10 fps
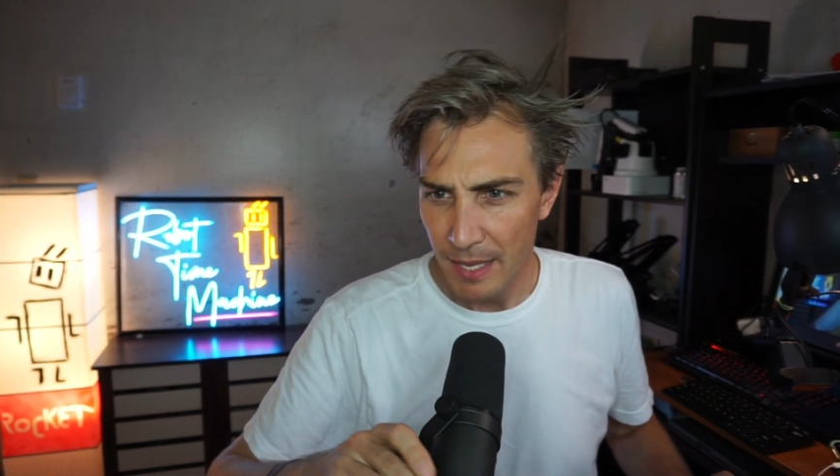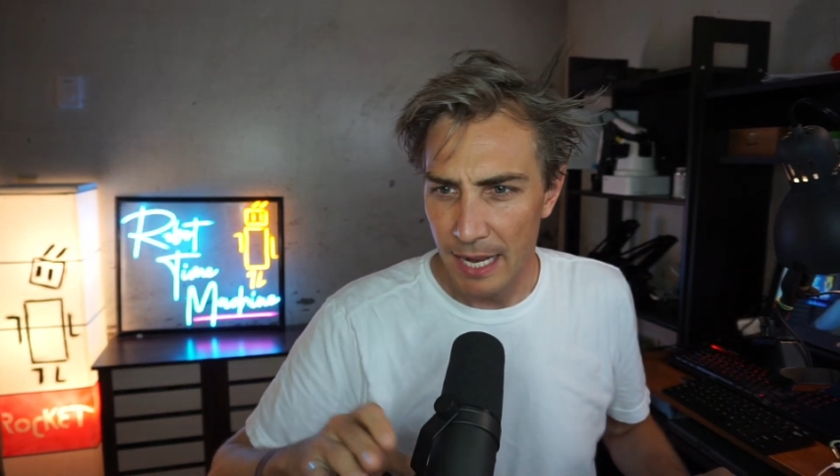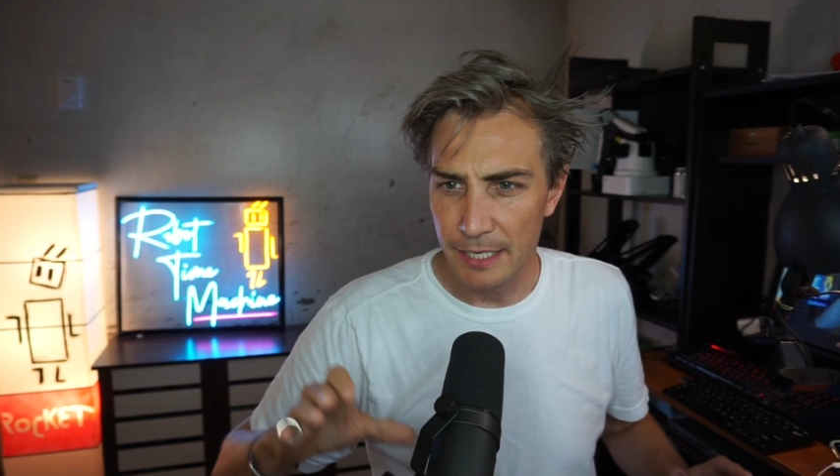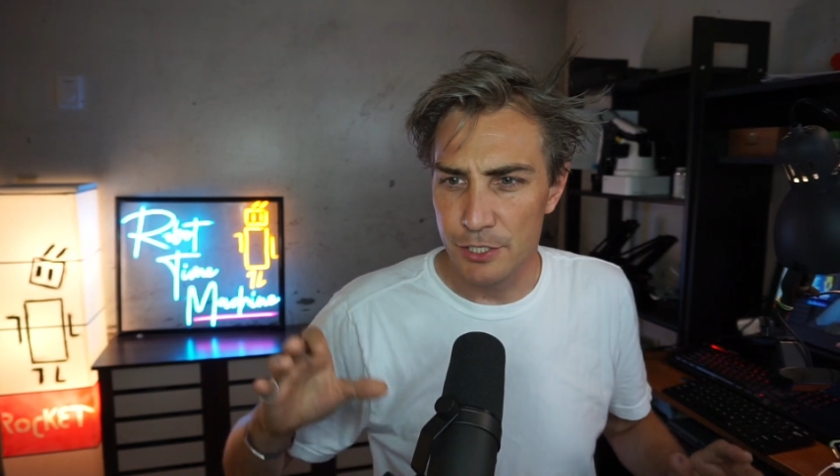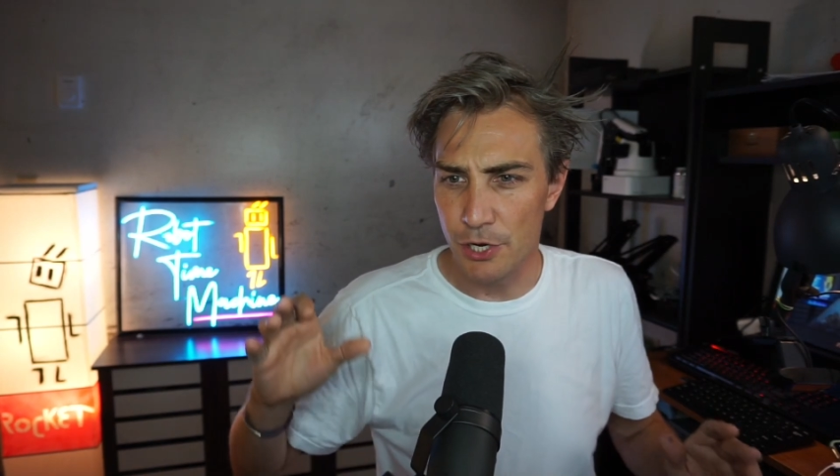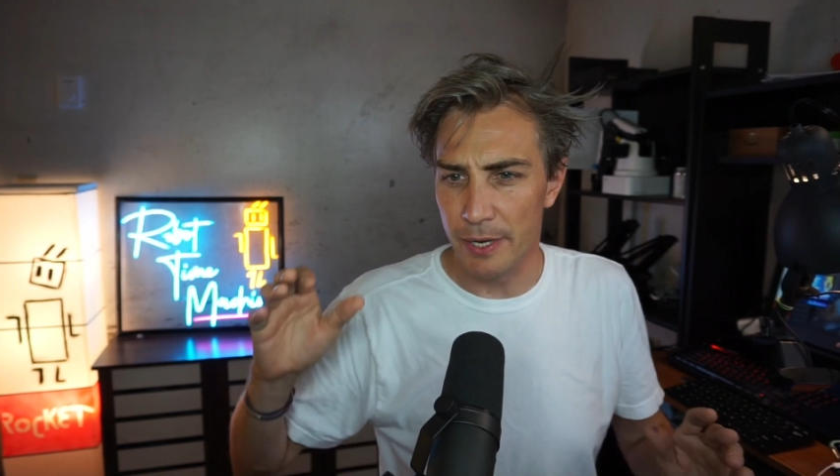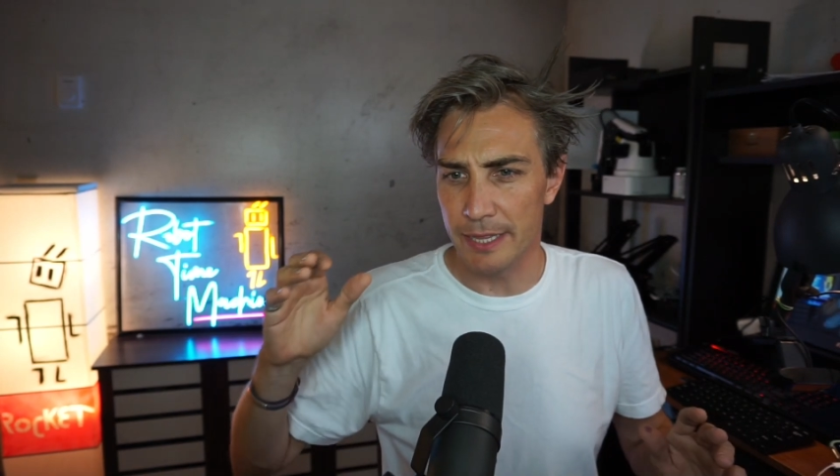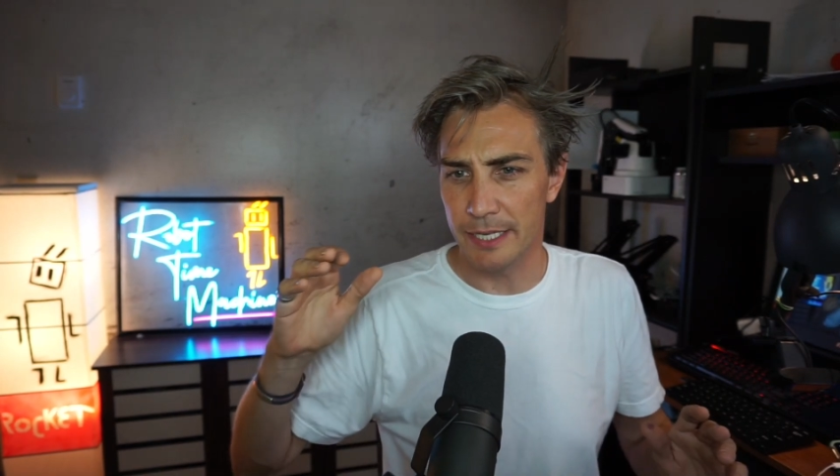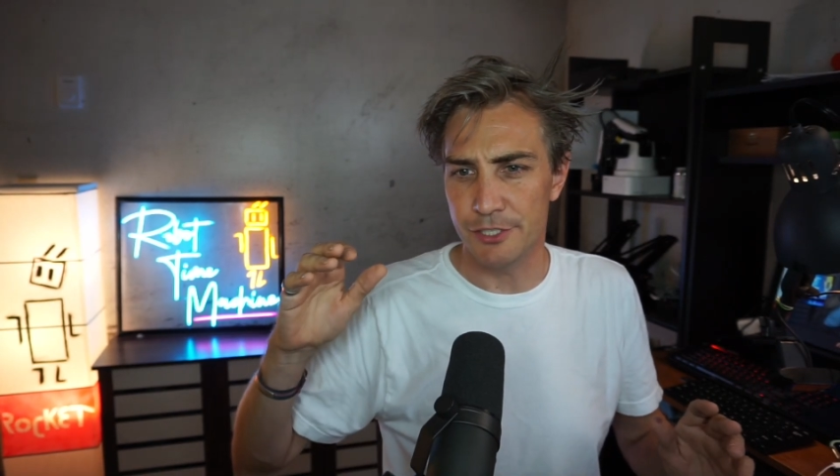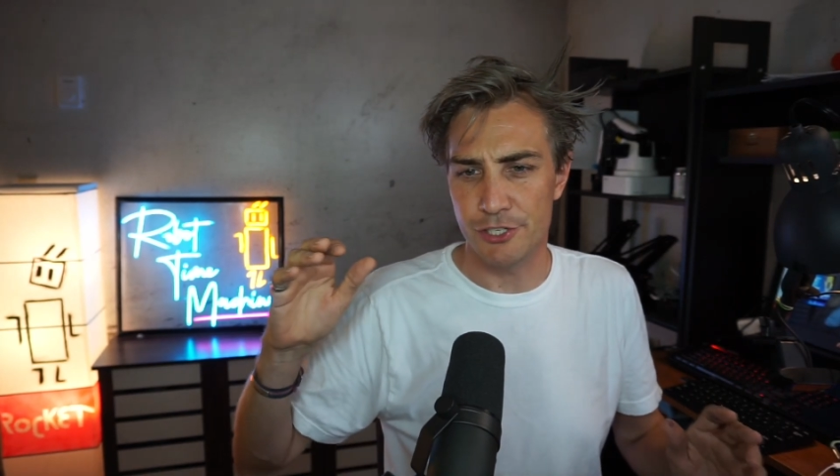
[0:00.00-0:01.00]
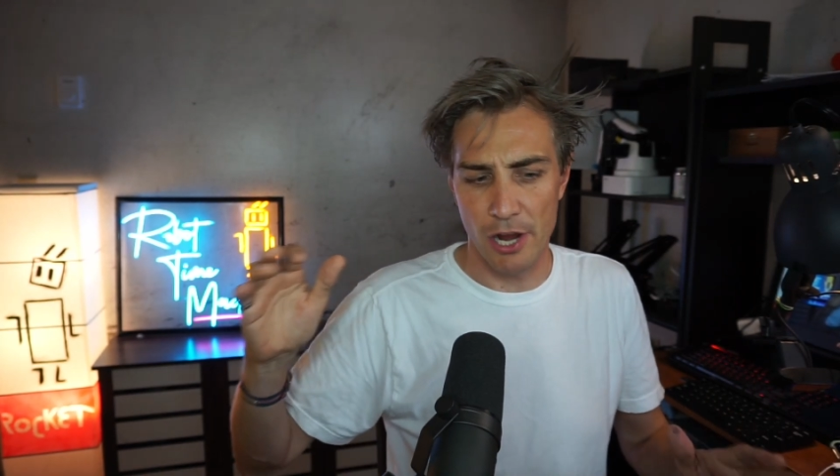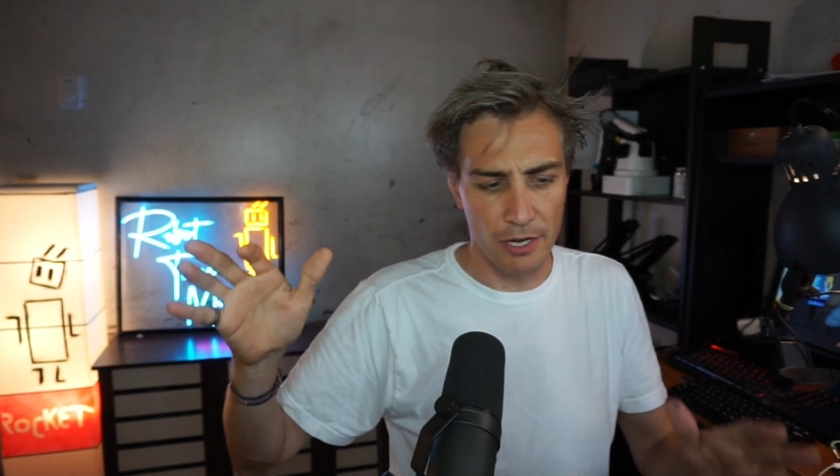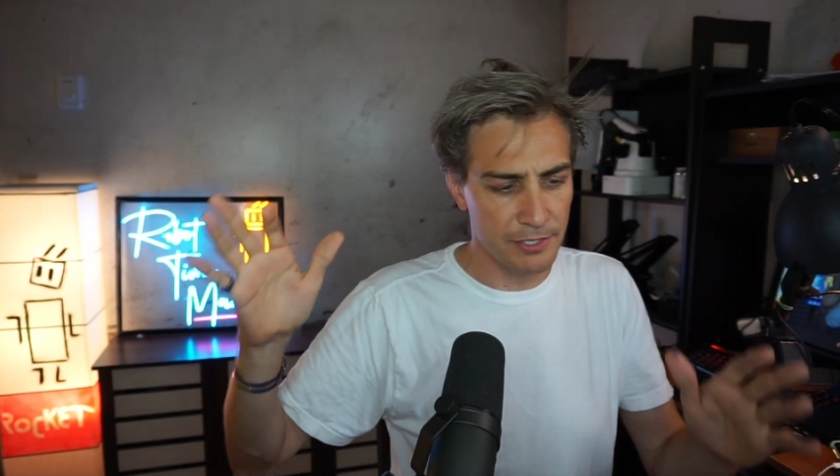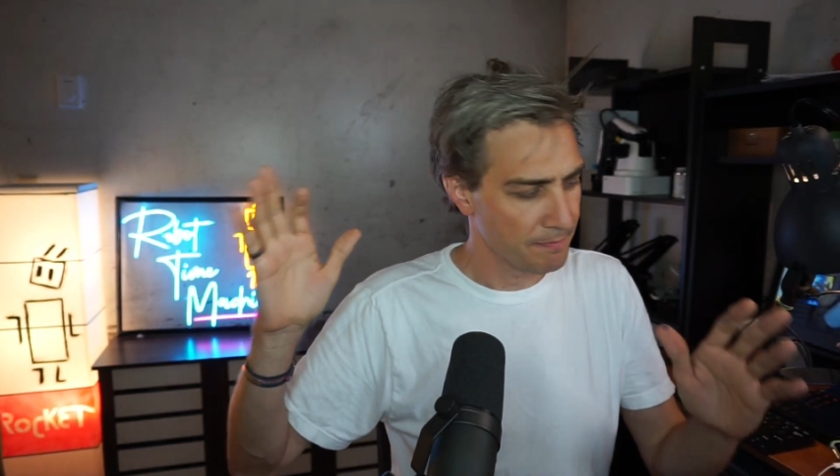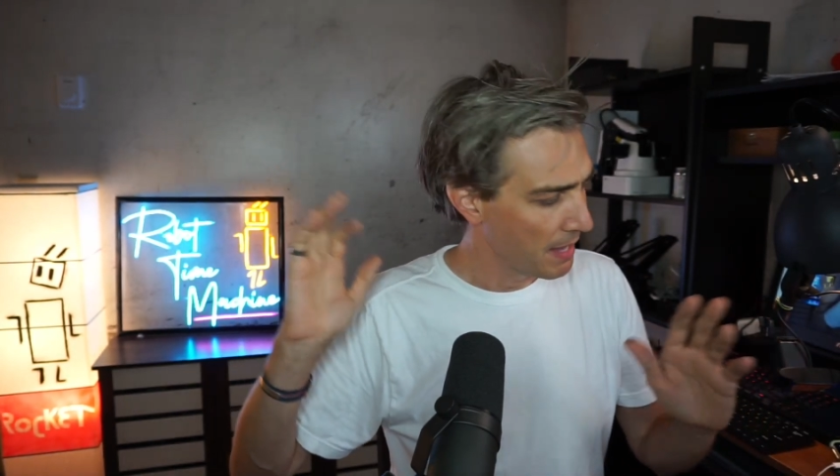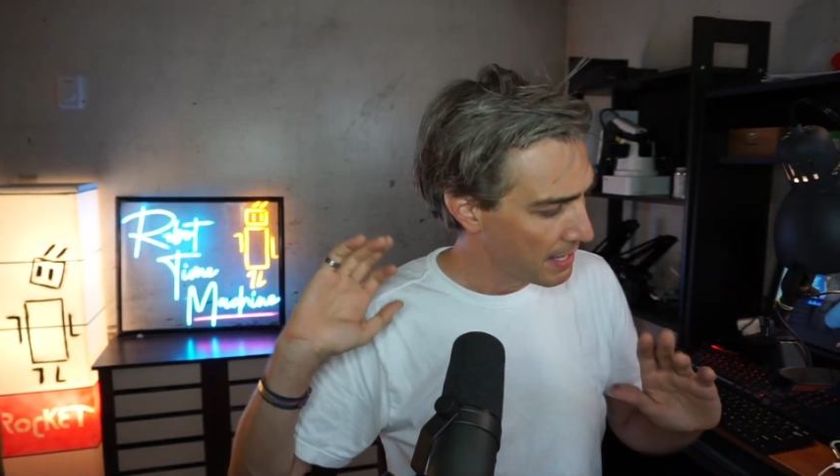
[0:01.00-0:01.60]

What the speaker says: and enjoying these shows.